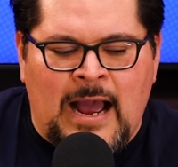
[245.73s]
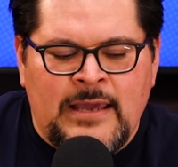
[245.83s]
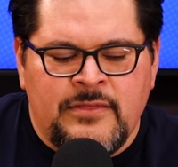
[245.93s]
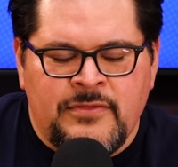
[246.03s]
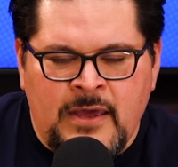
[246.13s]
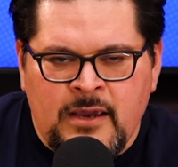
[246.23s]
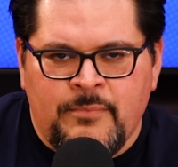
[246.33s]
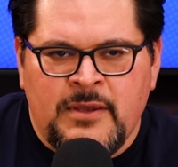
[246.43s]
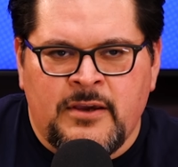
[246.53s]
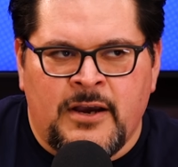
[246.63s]
I think
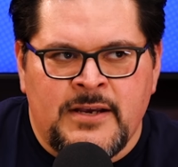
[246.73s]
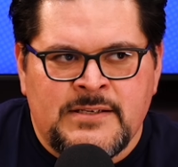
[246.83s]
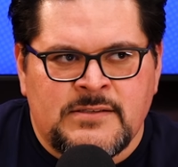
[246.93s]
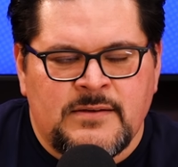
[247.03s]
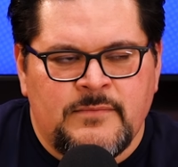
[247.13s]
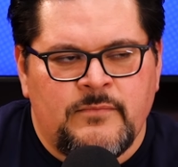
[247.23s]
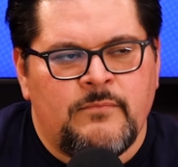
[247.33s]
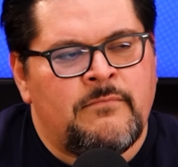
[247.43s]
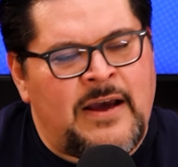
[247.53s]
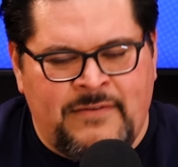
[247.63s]
because
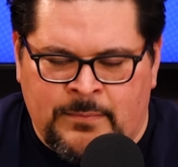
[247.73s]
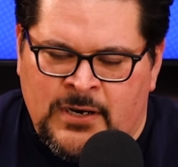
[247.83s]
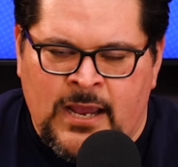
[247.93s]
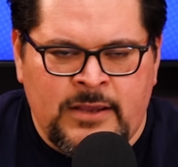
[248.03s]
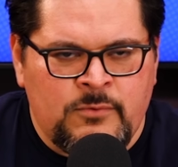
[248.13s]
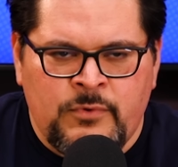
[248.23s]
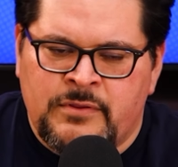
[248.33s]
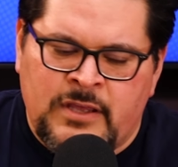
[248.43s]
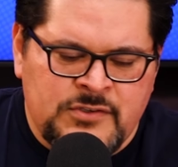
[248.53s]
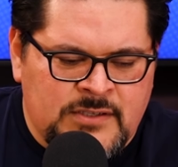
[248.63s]
my family and I,
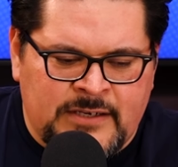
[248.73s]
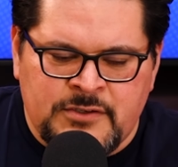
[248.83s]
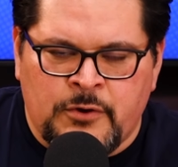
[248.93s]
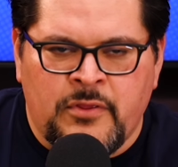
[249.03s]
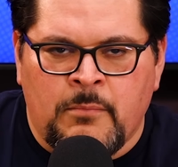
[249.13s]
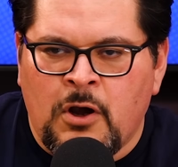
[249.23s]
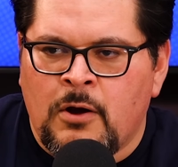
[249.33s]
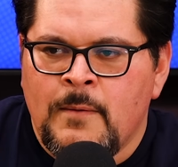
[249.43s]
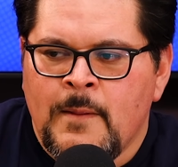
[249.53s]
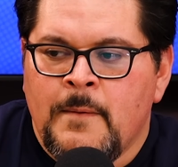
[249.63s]
they used to like to go to the mall,